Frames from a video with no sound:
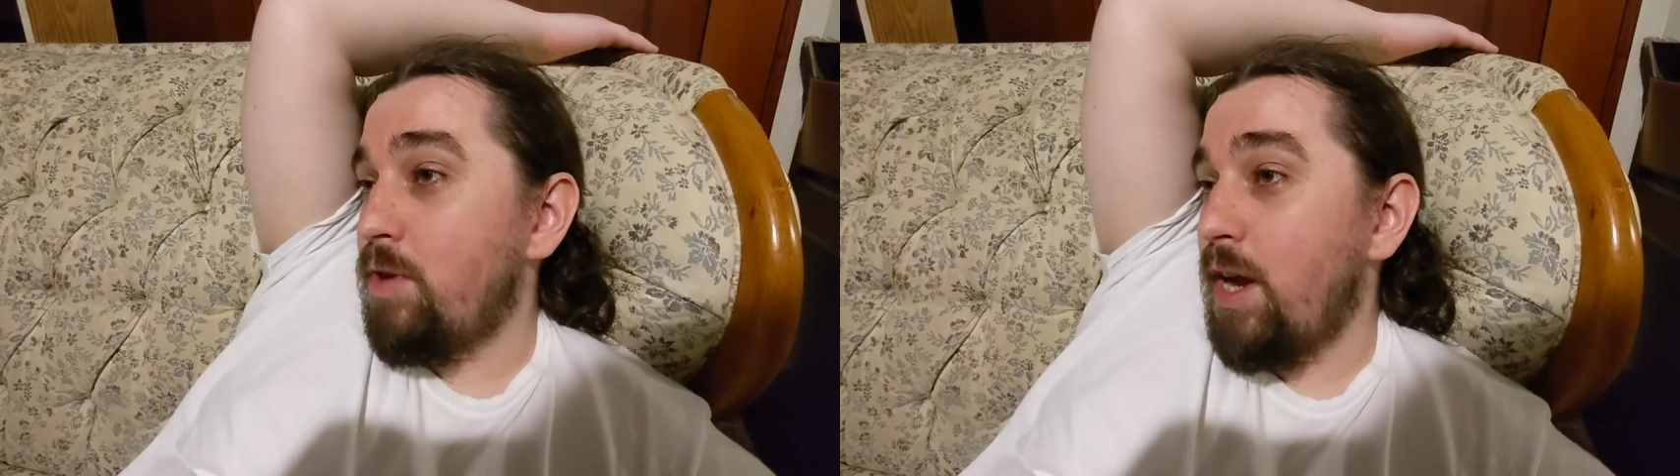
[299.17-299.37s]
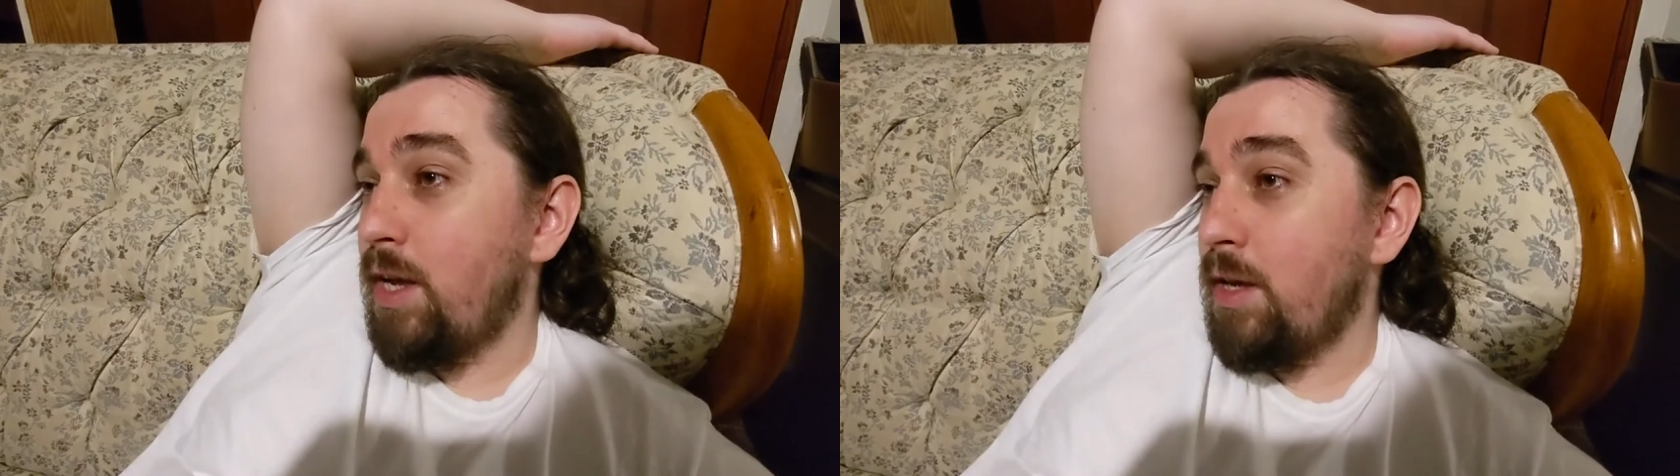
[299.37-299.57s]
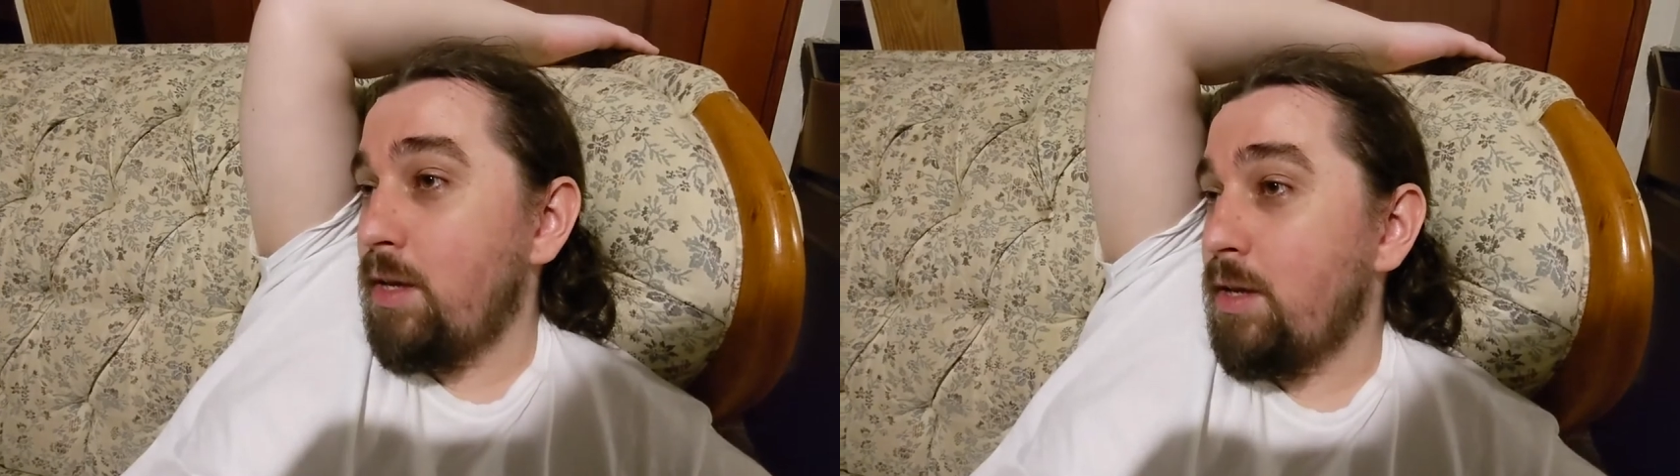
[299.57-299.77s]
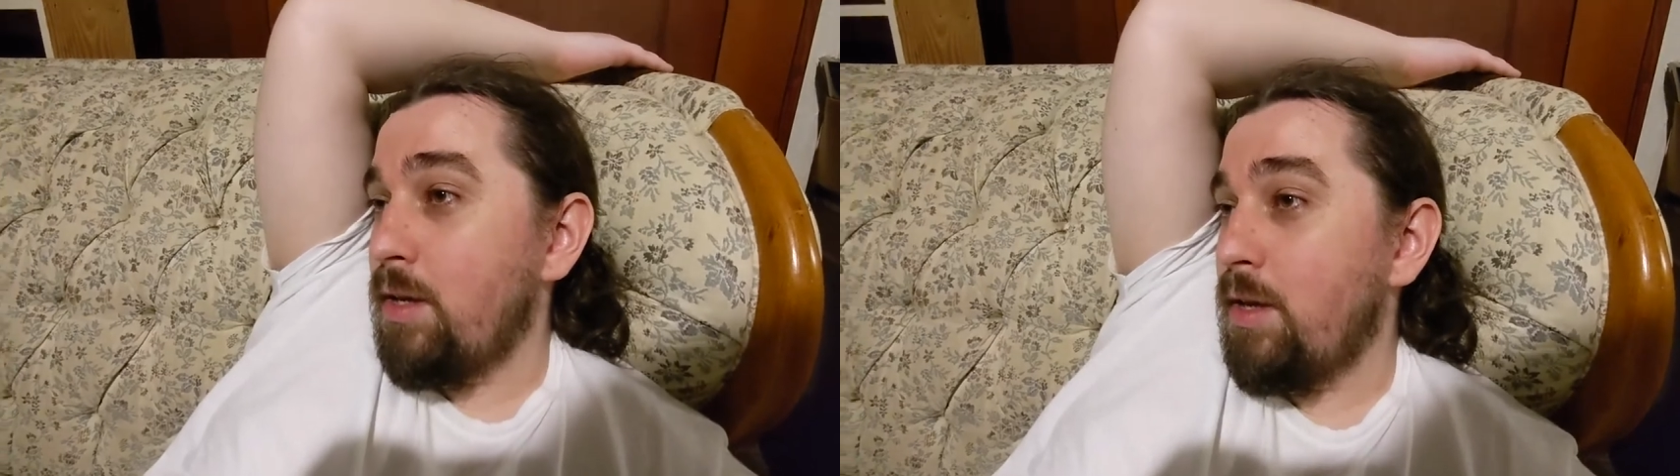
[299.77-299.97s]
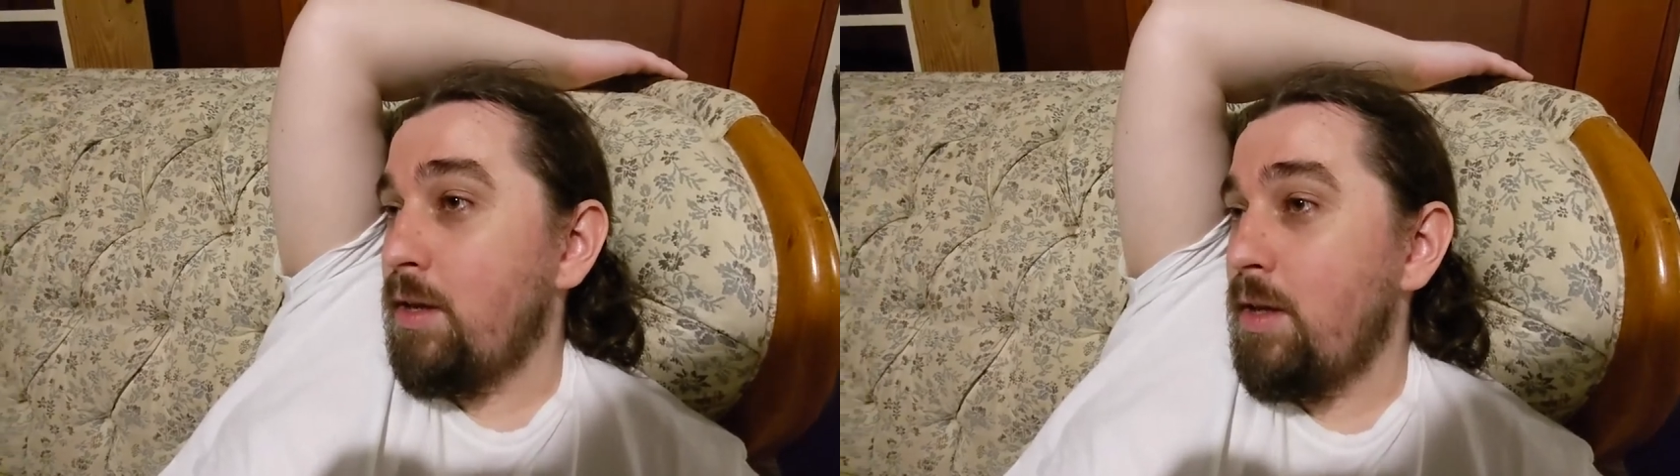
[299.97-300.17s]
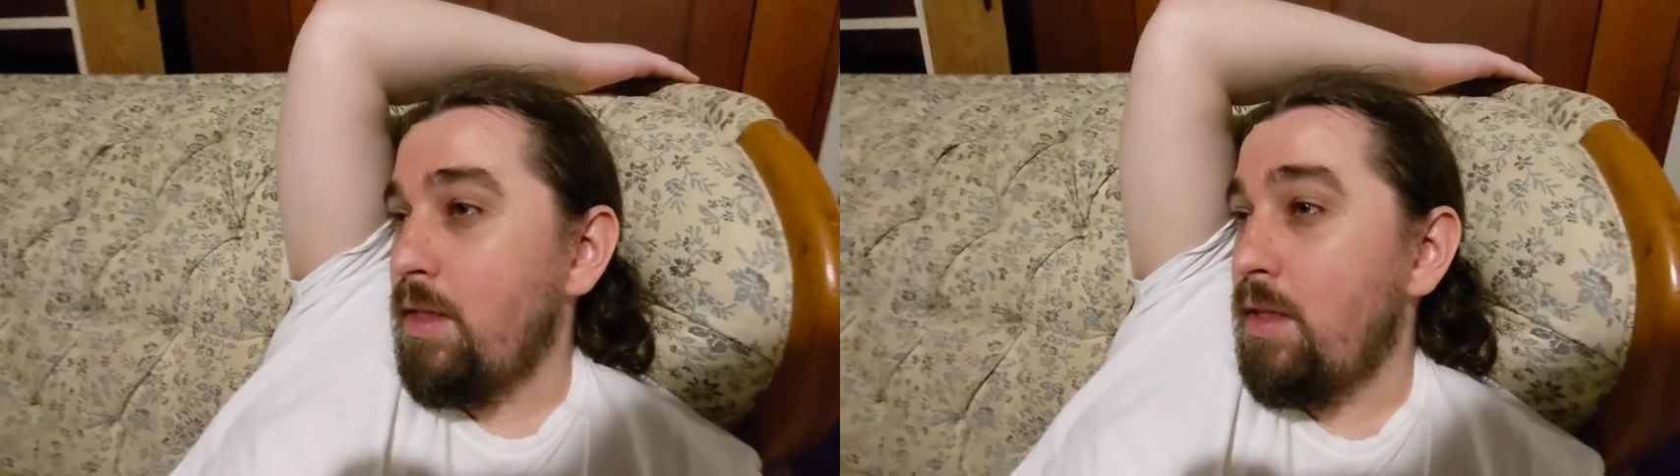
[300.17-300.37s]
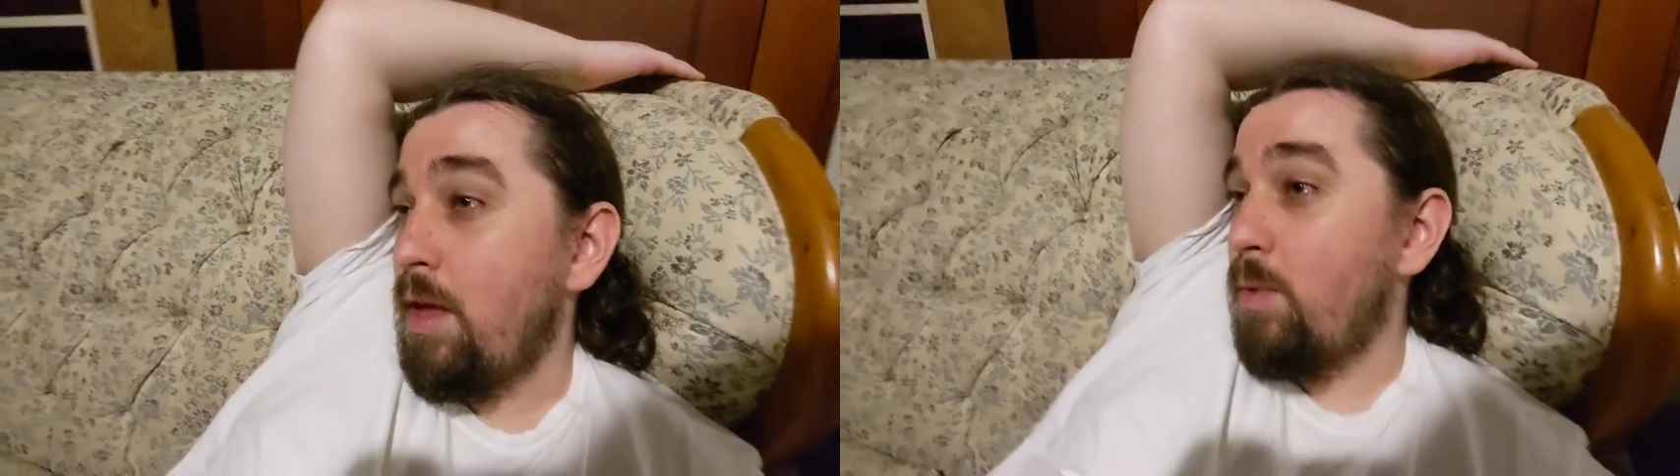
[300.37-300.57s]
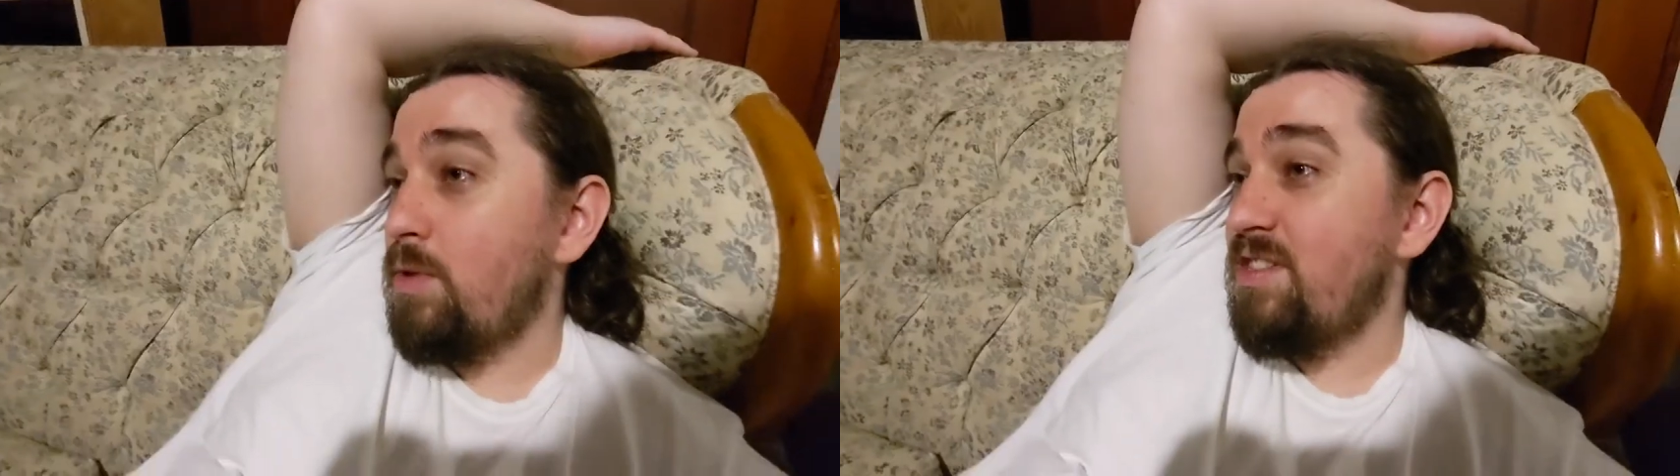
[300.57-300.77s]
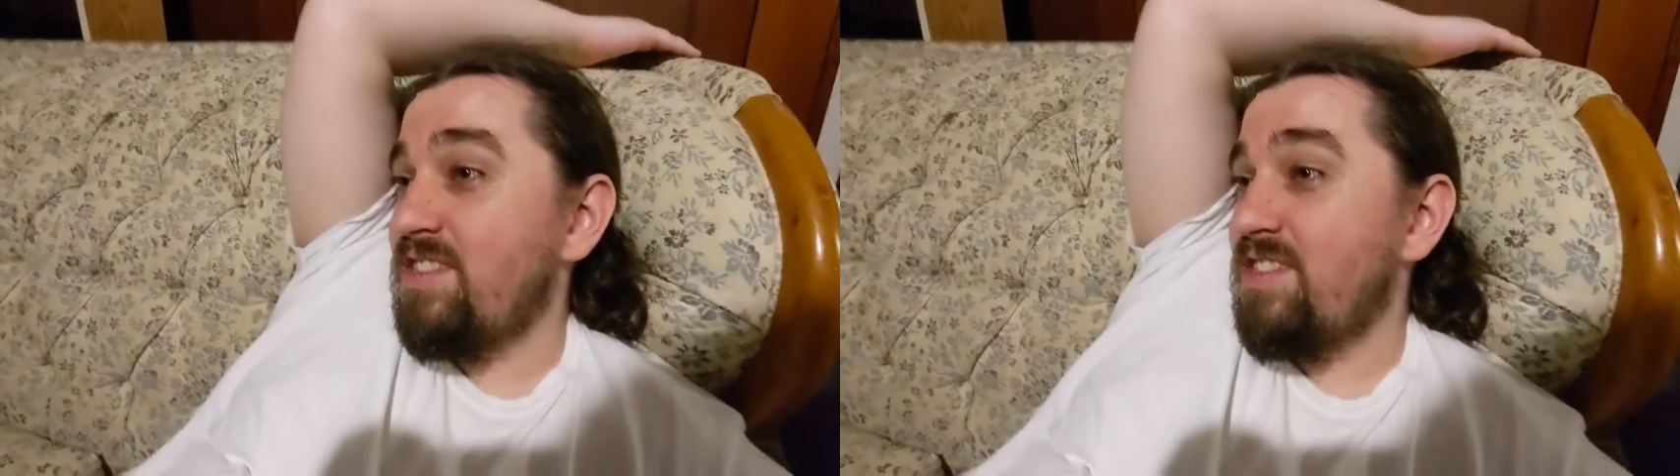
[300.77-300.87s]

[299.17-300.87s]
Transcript: drank. That was